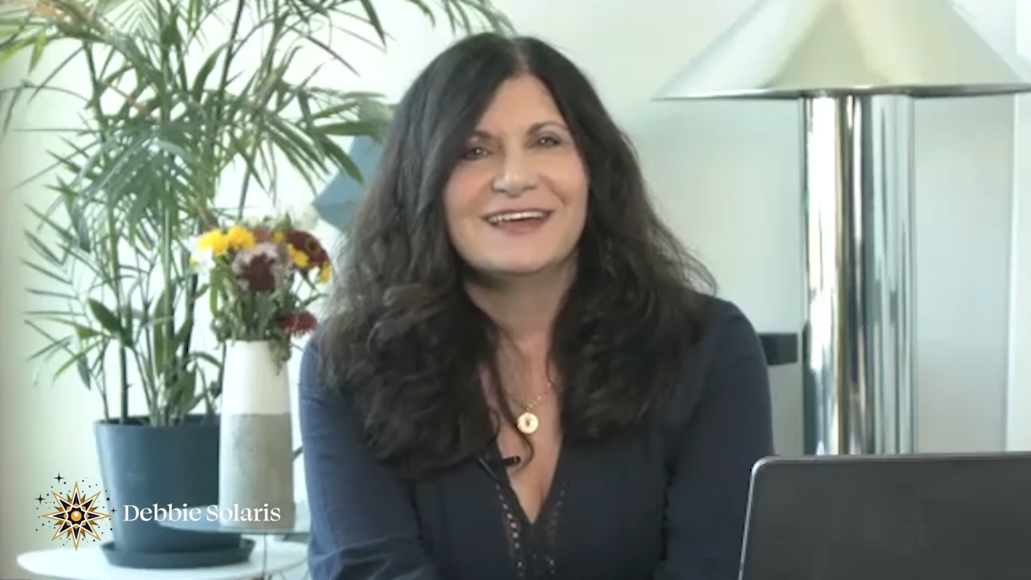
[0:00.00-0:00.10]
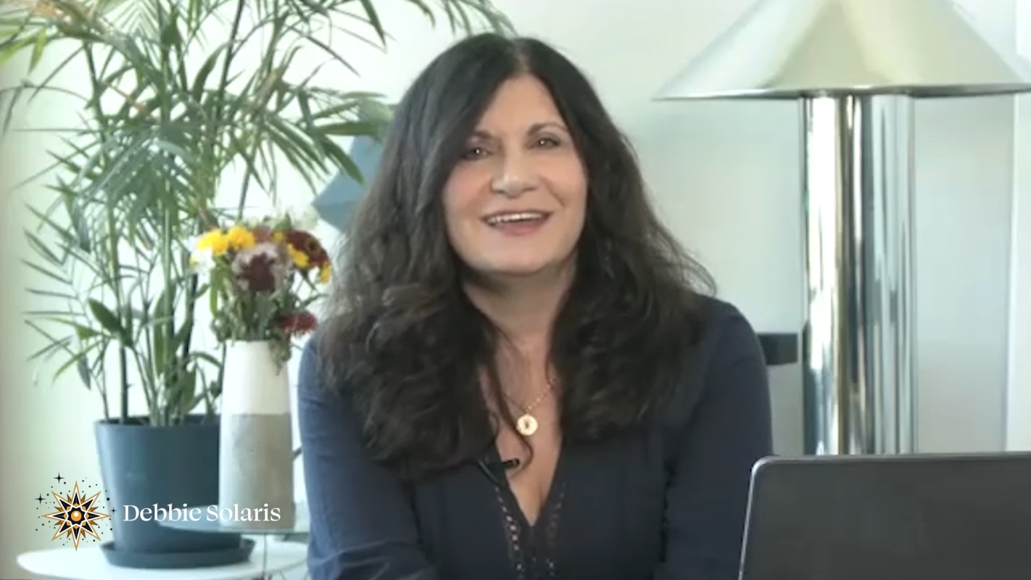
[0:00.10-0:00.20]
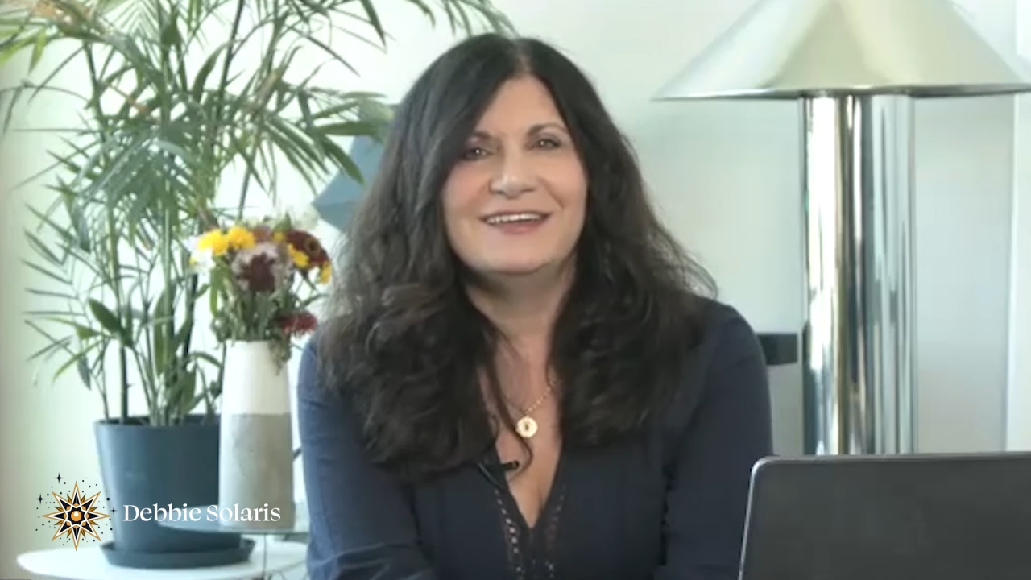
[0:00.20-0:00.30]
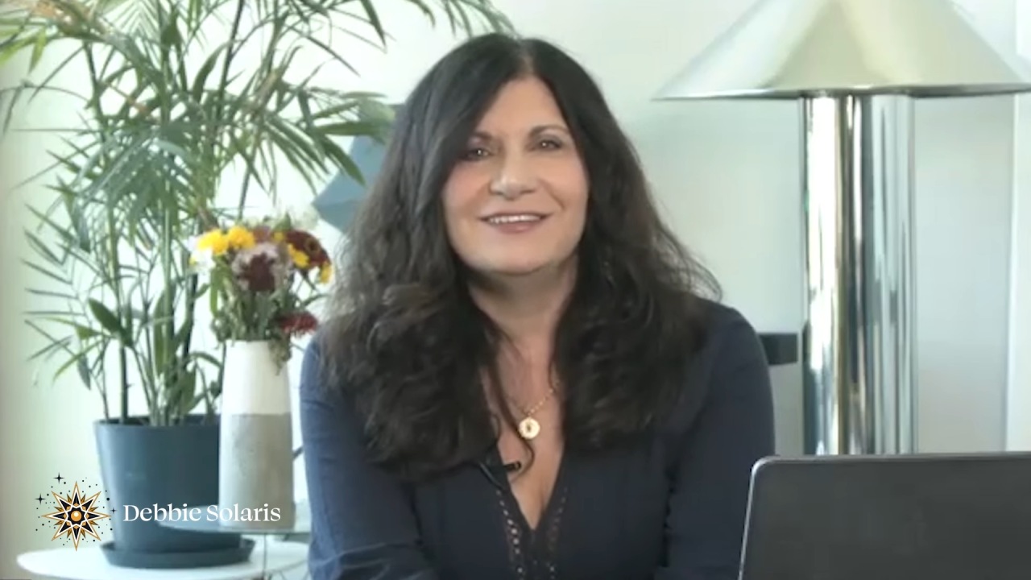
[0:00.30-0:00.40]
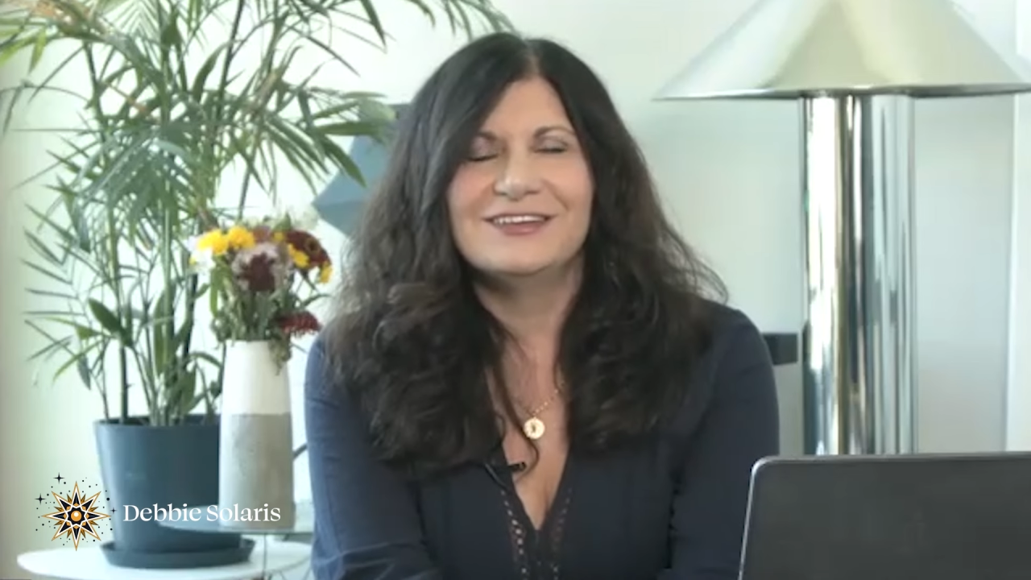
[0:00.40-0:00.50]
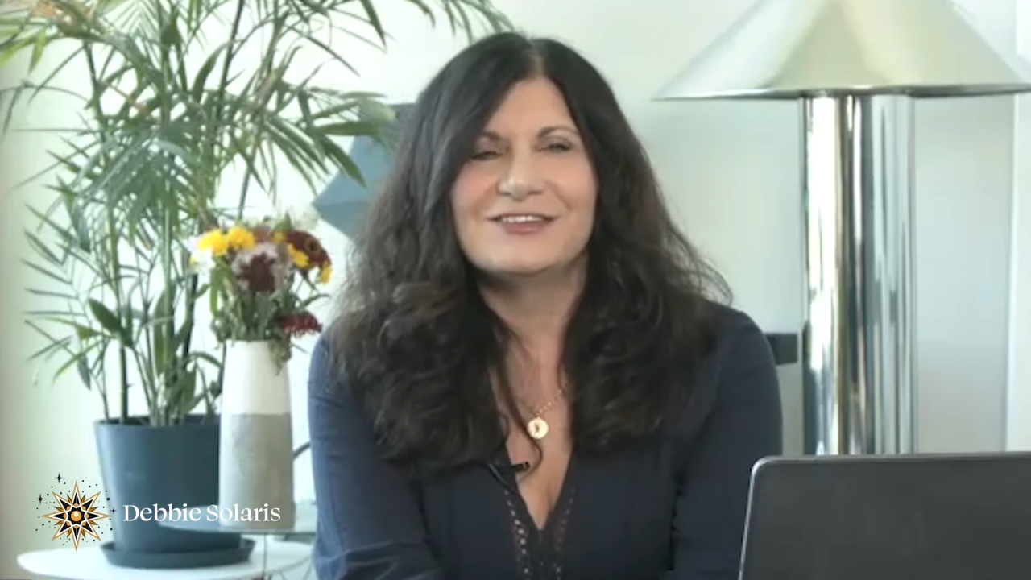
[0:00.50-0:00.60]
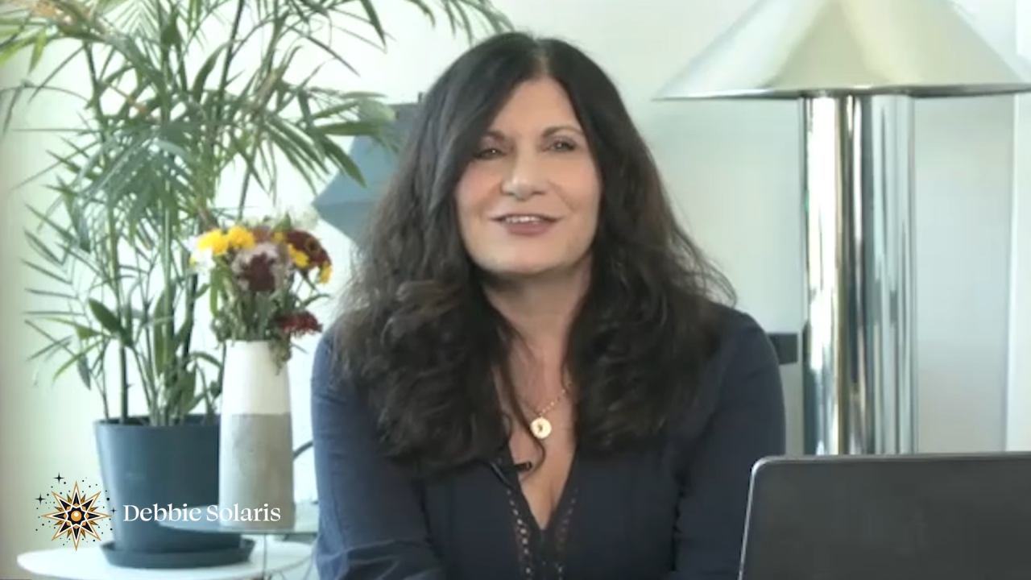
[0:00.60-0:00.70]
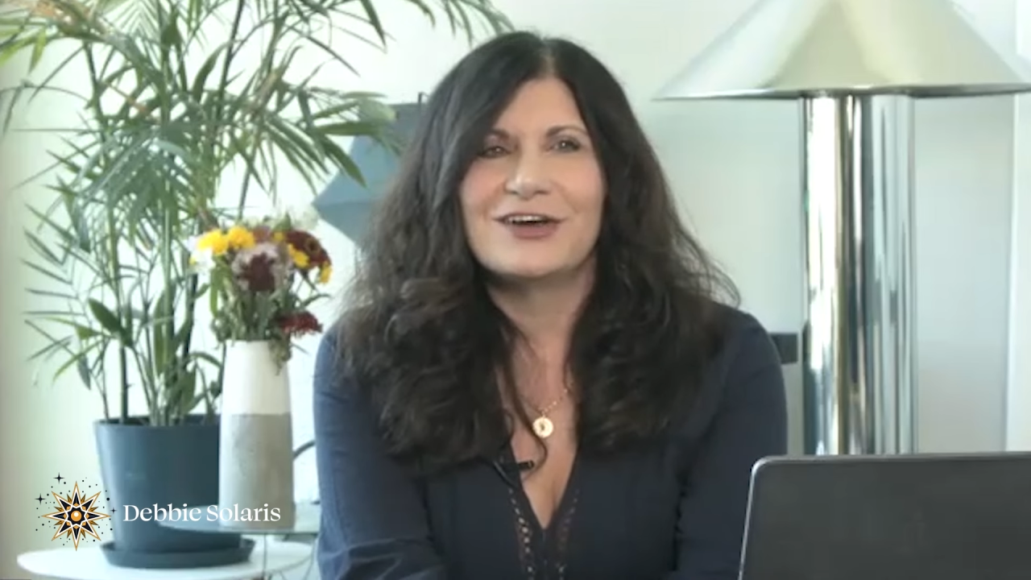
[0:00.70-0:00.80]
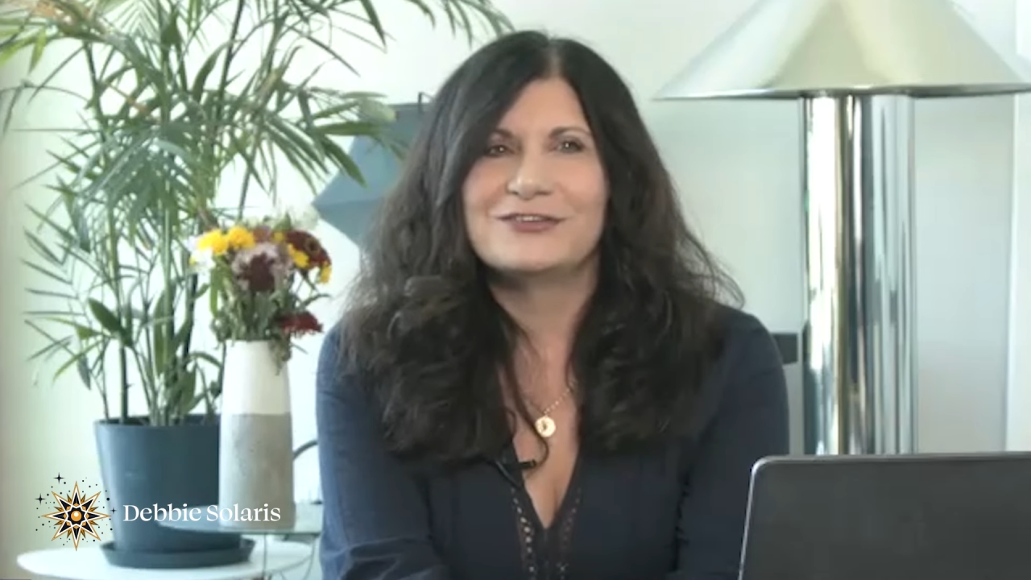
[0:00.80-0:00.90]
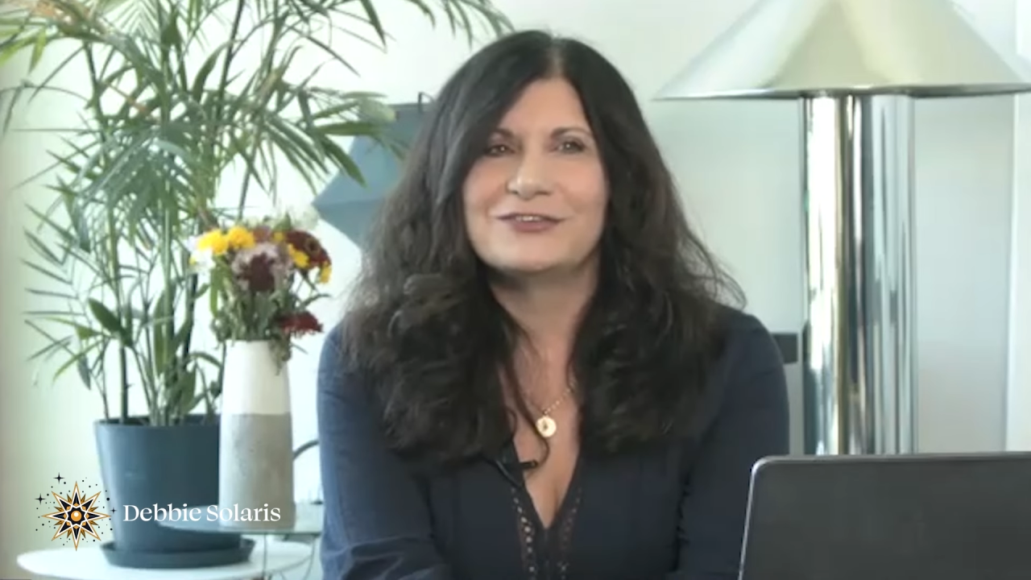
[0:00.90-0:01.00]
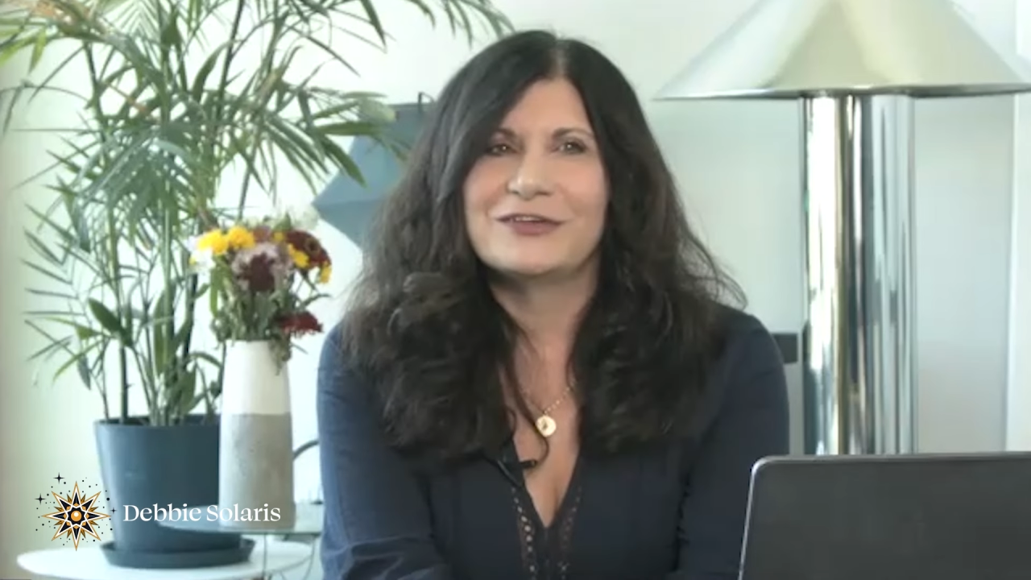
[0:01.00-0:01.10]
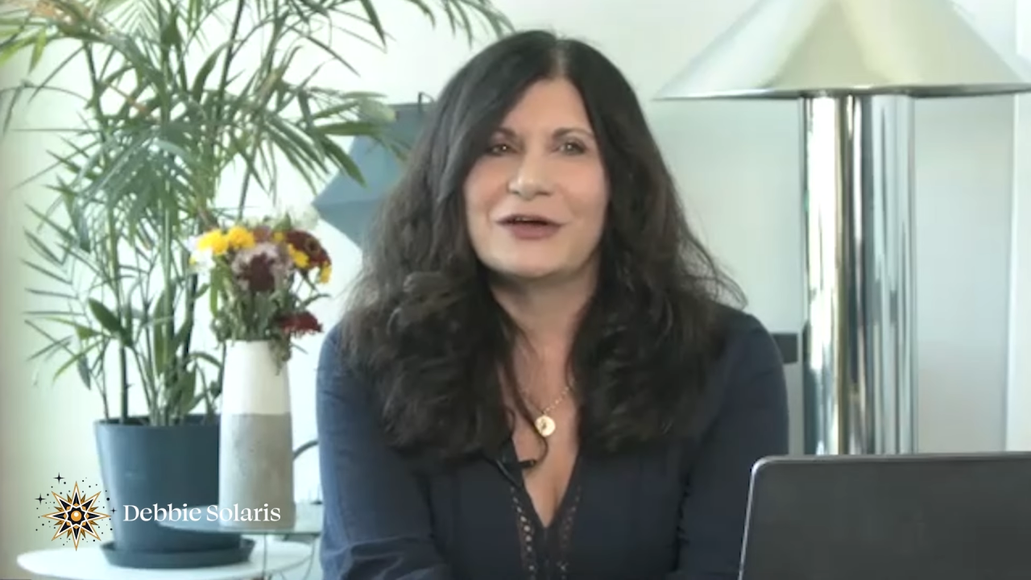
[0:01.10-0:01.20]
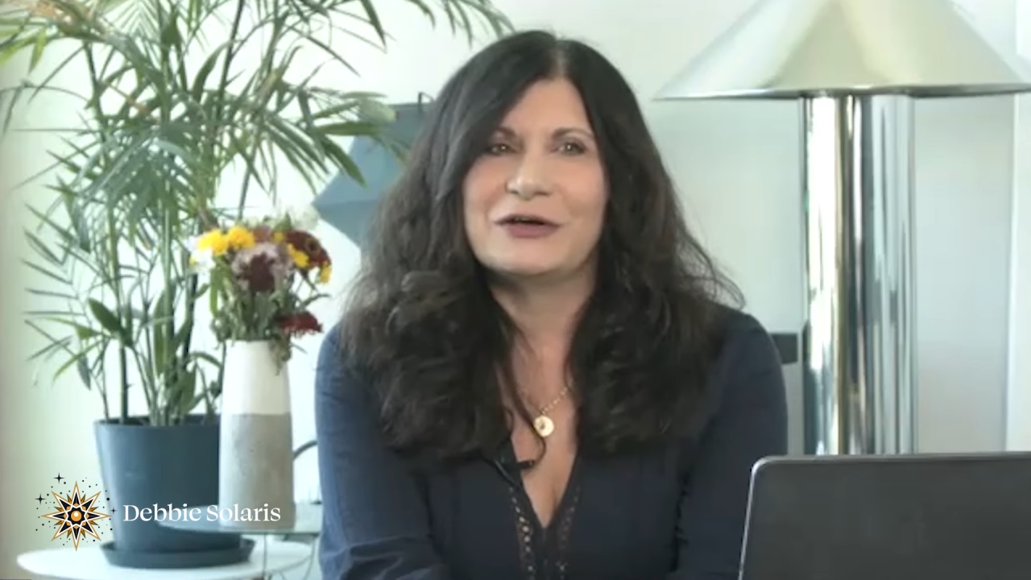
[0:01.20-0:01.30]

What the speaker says: even just,